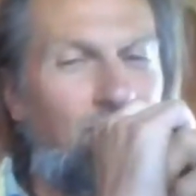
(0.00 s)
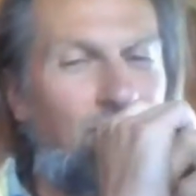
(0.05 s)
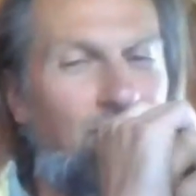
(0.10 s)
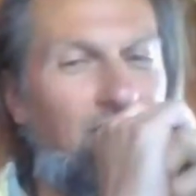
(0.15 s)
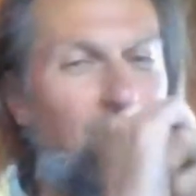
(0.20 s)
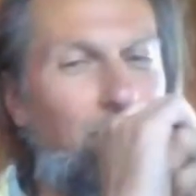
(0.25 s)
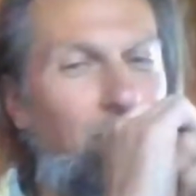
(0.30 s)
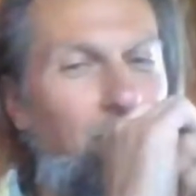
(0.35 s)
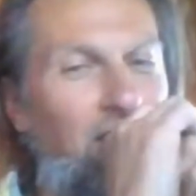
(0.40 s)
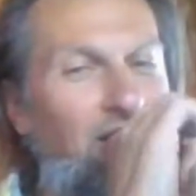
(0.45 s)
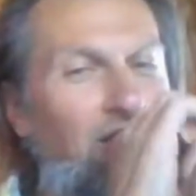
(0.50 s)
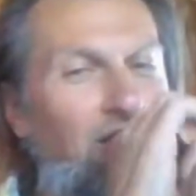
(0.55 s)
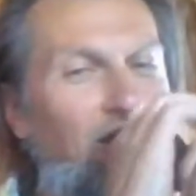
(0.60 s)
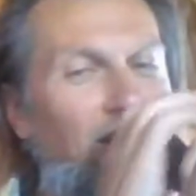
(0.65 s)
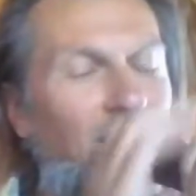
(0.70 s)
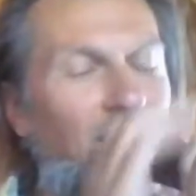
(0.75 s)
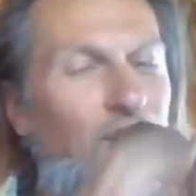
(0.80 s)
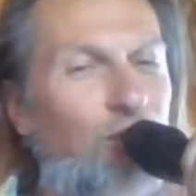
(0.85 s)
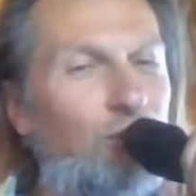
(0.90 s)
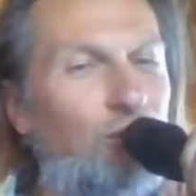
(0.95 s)
Is it better
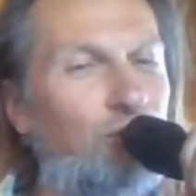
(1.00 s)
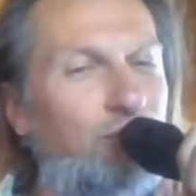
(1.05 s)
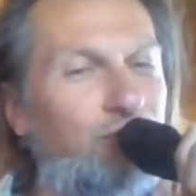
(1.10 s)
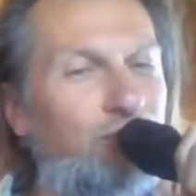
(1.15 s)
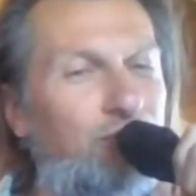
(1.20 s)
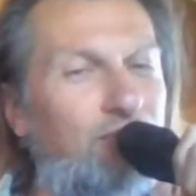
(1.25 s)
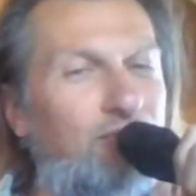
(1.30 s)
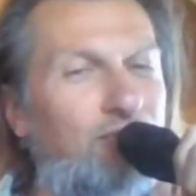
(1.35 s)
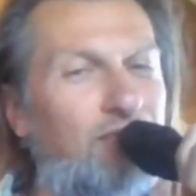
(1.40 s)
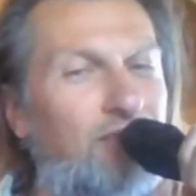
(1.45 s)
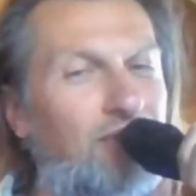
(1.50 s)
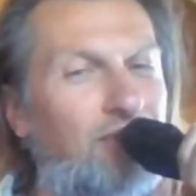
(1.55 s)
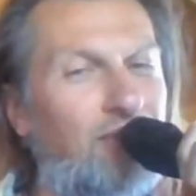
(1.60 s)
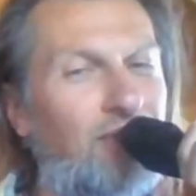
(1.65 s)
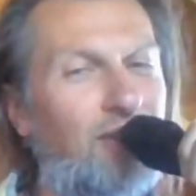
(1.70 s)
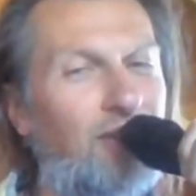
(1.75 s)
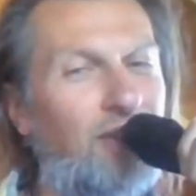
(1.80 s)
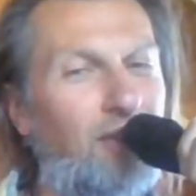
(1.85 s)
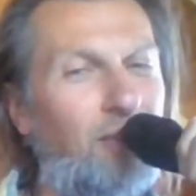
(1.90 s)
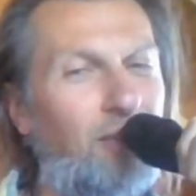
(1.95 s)
now?
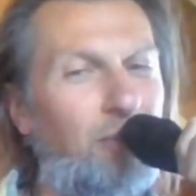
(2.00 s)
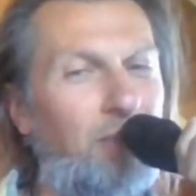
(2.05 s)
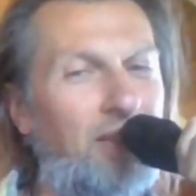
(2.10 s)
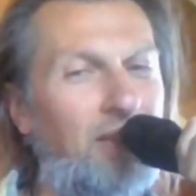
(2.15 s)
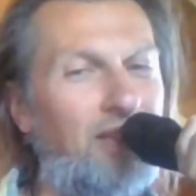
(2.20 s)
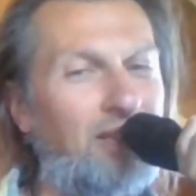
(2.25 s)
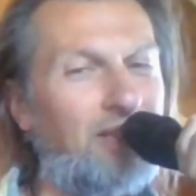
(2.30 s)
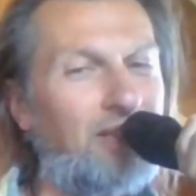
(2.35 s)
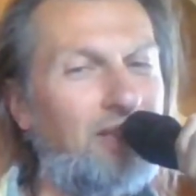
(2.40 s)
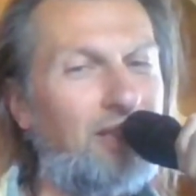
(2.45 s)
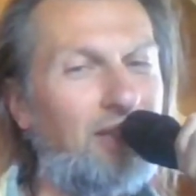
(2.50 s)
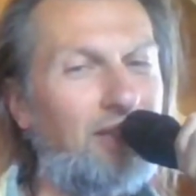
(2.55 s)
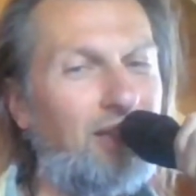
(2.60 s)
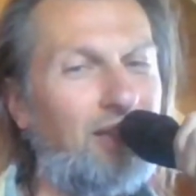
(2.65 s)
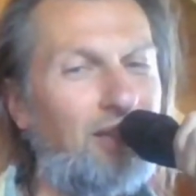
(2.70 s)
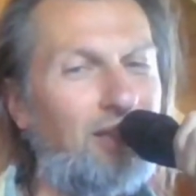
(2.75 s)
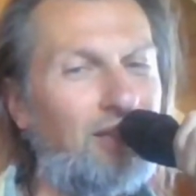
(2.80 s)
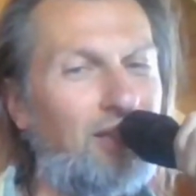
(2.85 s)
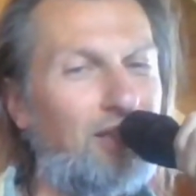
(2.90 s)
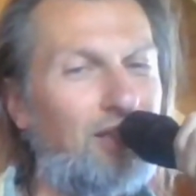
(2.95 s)
Please
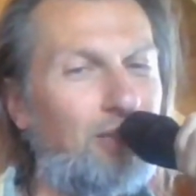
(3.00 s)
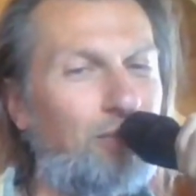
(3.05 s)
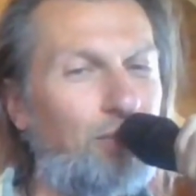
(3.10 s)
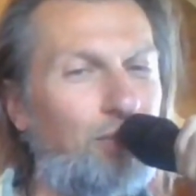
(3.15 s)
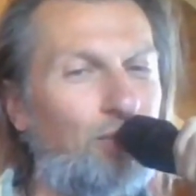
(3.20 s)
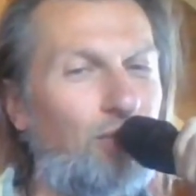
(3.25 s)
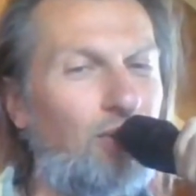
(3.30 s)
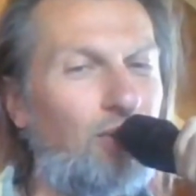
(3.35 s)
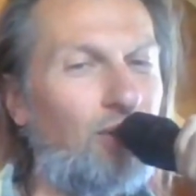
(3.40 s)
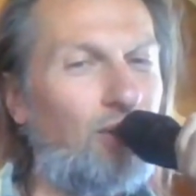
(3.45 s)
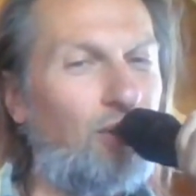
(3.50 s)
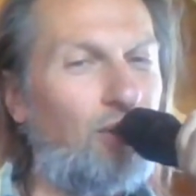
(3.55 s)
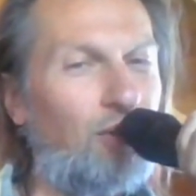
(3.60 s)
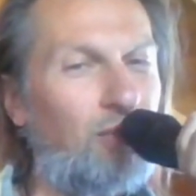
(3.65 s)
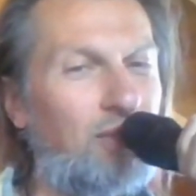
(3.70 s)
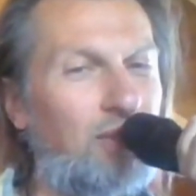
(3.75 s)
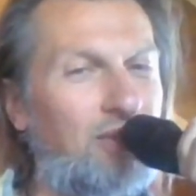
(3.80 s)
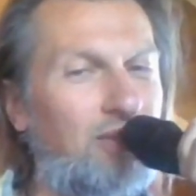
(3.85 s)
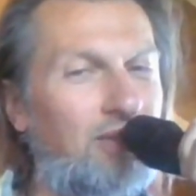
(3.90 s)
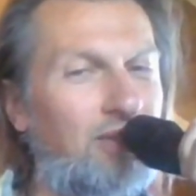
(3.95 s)
just put in the
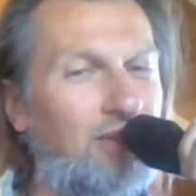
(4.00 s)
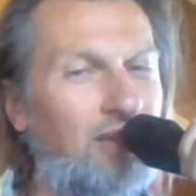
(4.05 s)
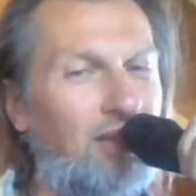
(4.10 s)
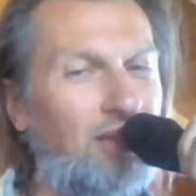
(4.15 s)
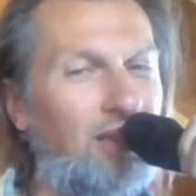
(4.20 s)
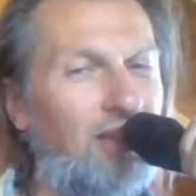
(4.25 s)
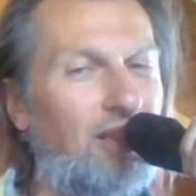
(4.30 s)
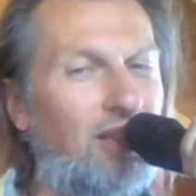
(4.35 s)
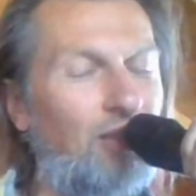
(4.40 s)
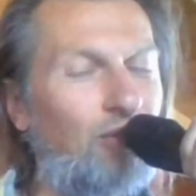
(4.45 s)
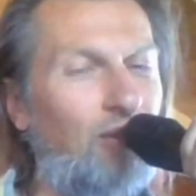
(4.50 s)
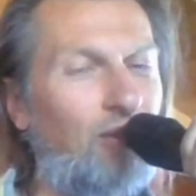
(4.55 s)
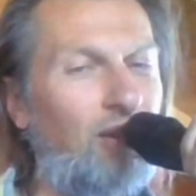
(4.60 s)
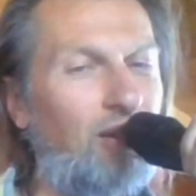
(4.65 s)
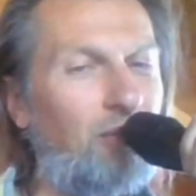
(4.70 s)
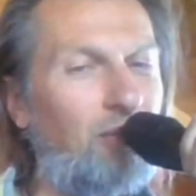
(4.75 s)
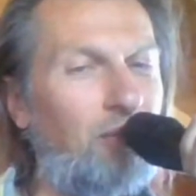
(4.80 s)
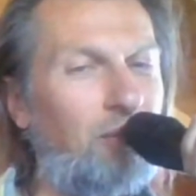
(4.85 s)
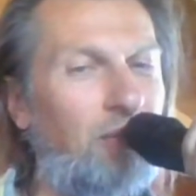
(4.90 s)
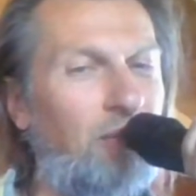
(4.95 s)
comments that you
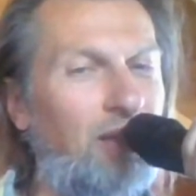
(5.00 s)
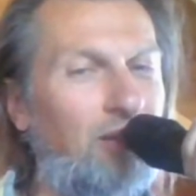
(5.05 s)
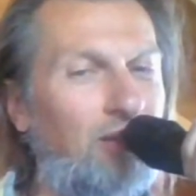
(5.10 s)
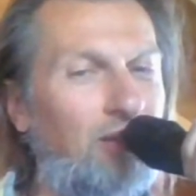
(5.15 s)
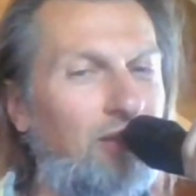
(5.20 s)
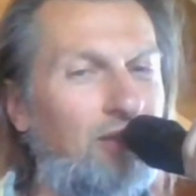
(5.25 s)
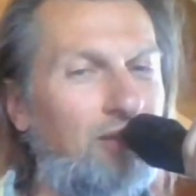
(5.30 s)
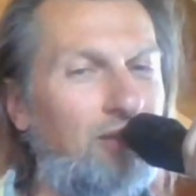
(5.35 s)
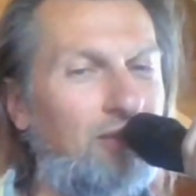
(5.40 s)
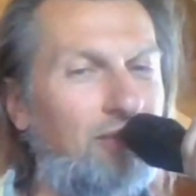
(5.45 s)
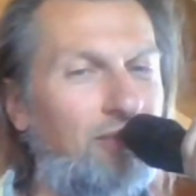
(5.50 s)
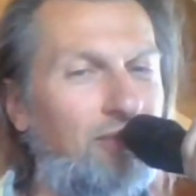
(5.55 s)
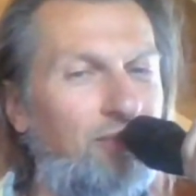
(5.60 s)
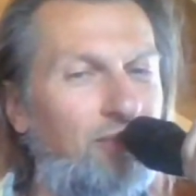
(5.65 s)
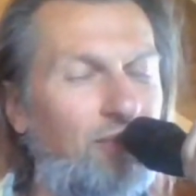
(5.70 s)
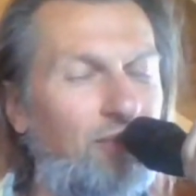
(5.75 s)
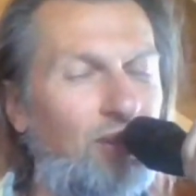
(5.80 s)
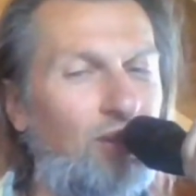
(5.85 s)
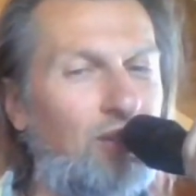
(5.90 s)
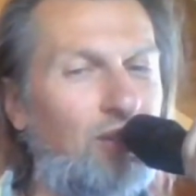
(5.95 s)
hear me better,
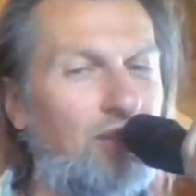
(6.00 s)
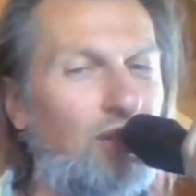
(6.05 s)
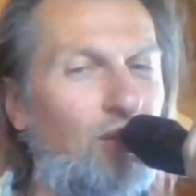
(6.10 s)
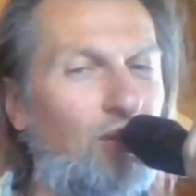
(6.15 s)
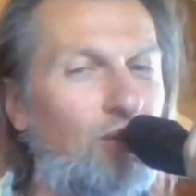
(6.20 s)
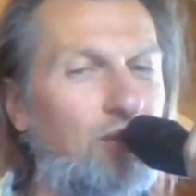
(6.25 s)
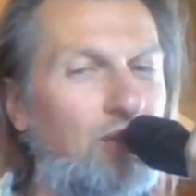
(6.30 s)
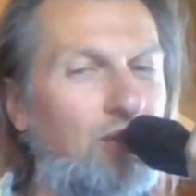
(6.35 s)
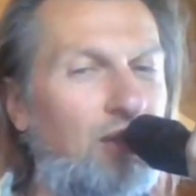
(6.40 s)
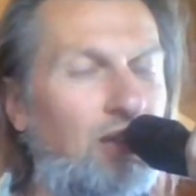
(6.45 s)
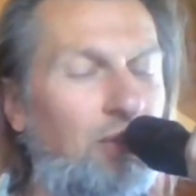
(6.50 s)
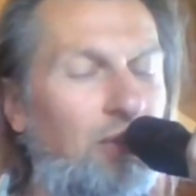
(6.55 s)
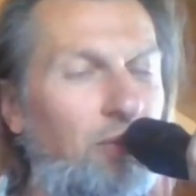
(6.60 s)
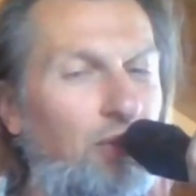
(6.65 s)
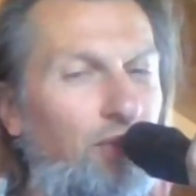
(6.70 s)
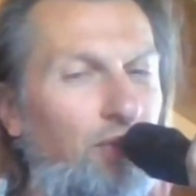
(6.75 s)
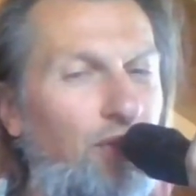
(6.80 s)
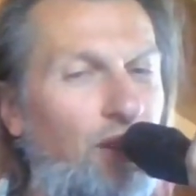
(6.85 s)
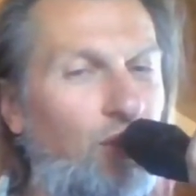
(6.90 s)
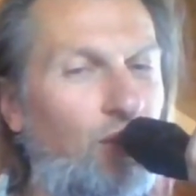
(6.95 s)
because I was a little
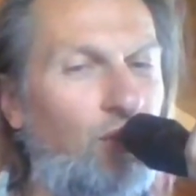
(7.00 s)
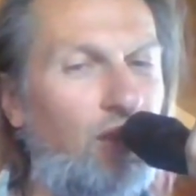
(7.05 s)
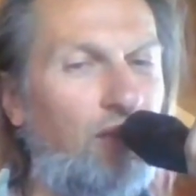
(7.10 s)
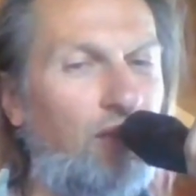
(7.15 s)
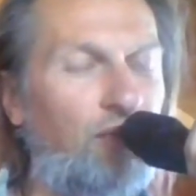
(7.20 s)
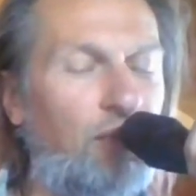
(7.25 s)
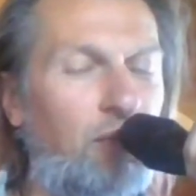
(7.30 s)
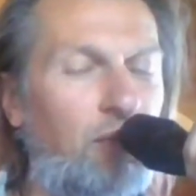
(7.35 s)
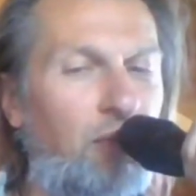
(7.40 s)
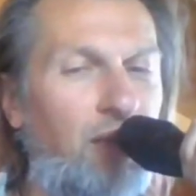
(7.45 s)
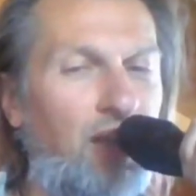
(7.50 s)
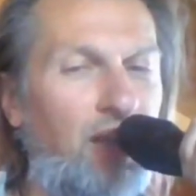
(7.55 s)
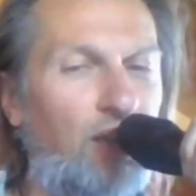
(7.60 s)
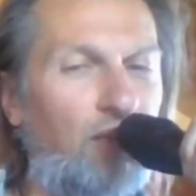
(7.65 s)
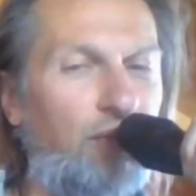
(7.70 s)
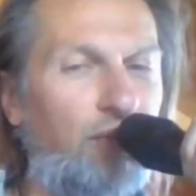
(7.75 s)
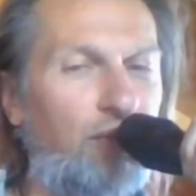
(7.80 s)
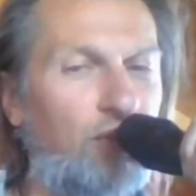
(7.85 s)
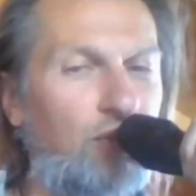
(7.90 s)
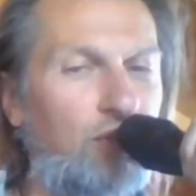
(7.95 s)
bit far away from the
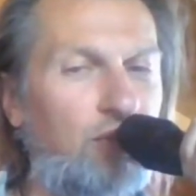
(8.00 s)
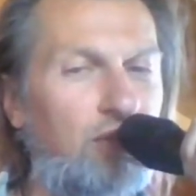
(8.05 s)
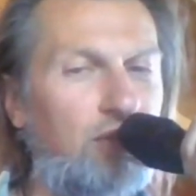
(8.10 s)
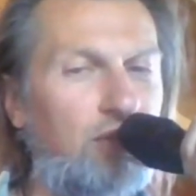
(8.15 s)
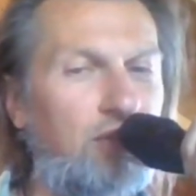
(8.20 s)
microphone.